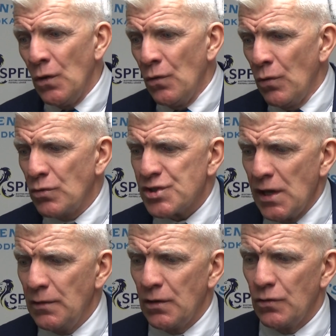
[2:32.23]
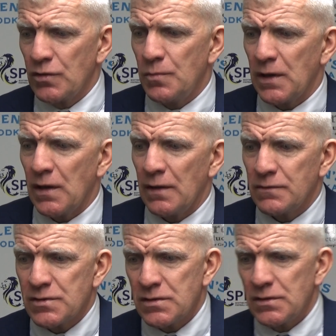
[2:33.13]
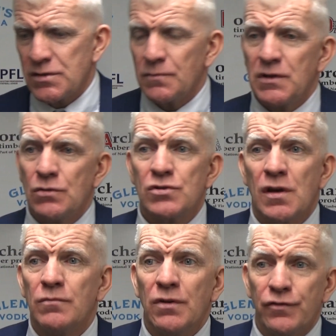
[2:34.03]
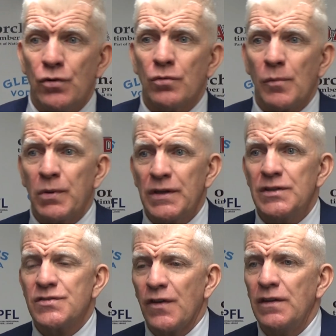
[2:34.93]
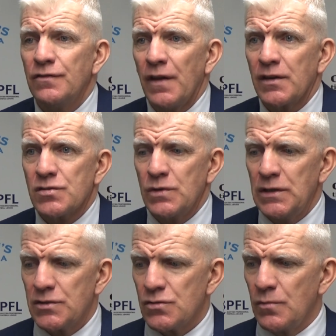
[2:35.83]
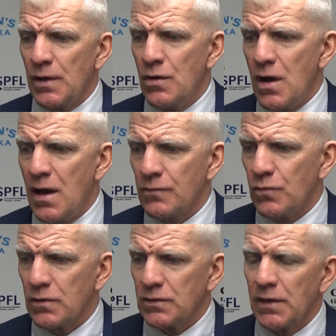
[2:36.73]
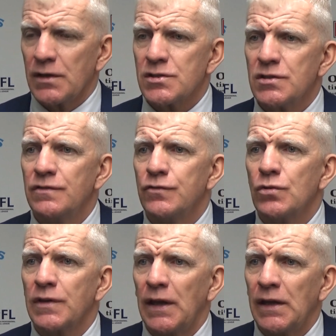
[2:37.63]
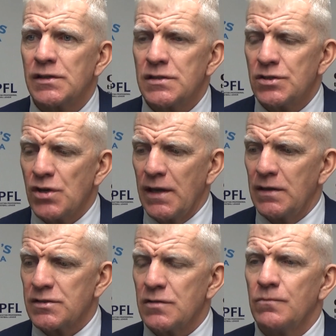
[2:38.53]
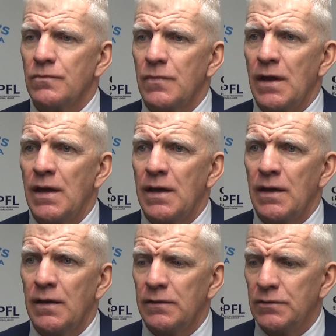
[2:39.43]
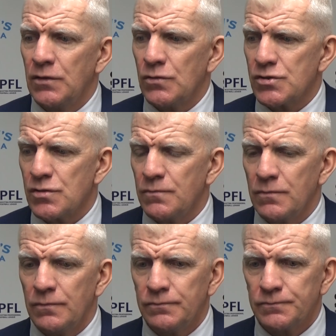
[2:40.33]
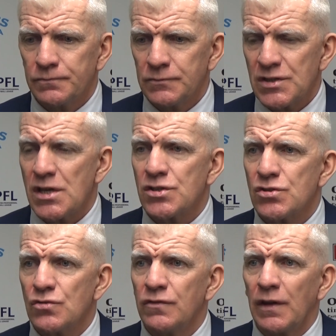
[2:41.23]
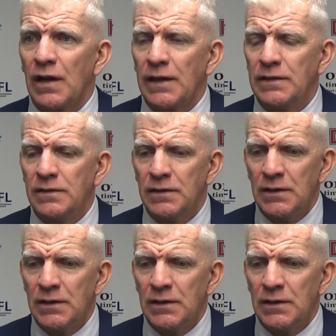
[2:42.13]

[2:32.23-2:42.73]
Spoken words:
Well, certainly looking to get some deals done before we play East Fife next week. So there'll be a lot of hard work in the next 3-4 days to try and get some, some decisions over the line.